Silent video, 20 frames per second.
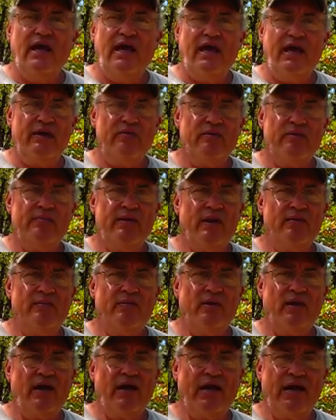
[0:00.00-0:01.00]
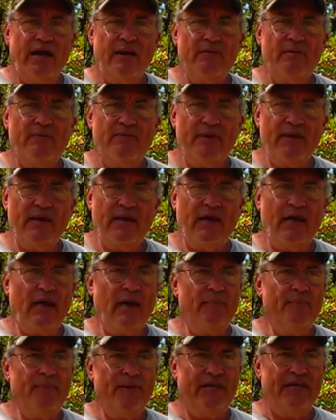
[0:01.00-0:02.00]
and remember, I am a
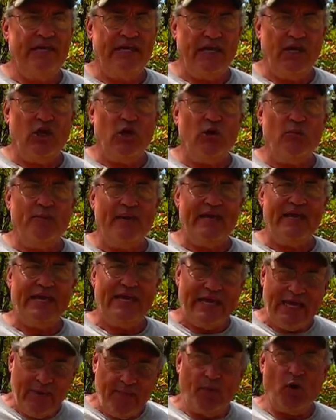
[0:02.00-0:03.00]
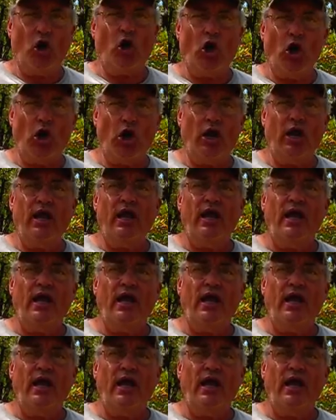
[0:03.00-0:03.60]
beginner beekeeper.